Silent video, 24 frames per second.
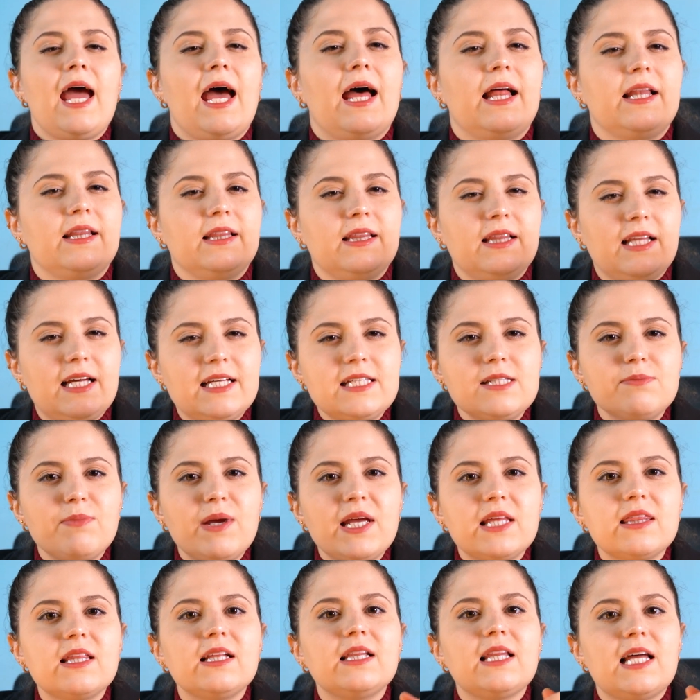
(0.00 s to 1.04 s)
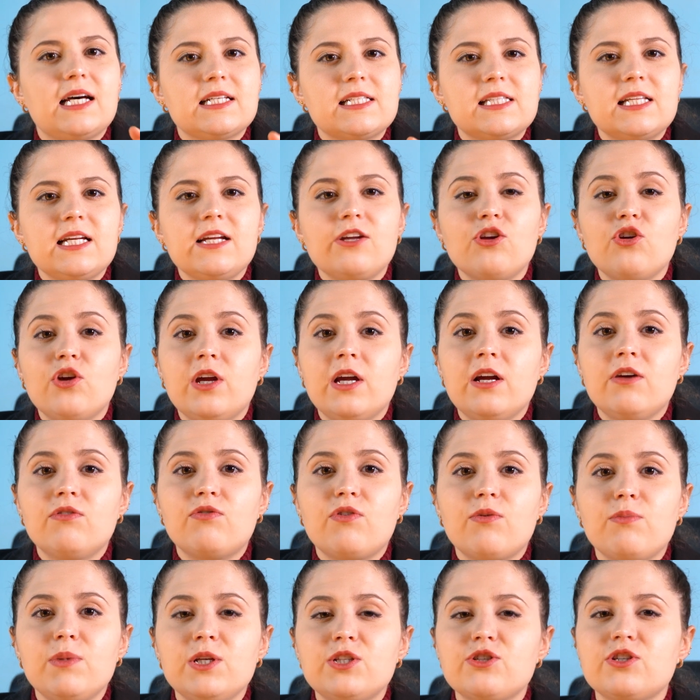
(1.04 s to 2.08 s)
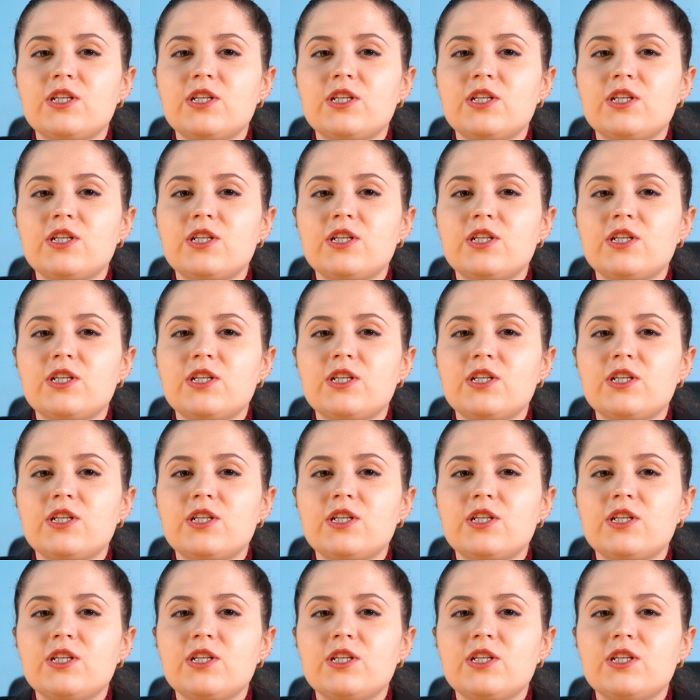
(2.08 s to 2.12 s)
And let's make the last thing you hear from me